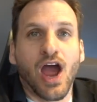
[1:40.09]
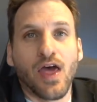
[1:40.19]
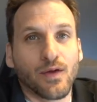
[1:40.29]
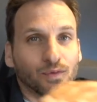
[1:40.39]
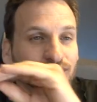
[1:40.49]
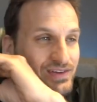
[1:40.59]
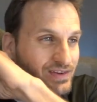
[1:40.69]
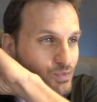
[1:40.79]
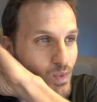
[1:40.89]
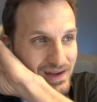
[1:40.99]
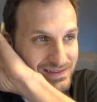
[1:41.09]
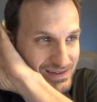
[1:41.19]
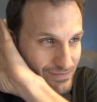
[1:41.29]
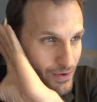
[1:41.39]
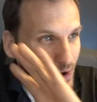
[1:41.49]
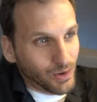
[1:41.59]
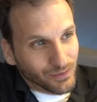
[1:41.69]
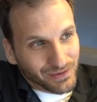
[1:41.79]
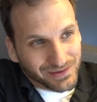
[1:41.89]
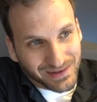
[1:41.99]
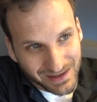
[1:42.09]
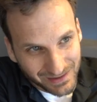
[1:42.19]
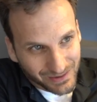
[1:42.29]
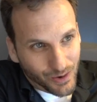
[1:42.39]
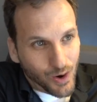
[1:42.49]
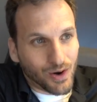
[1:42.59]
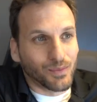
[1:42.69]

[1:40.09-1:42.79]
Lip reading: and there was like this white stuff all over the side of the car,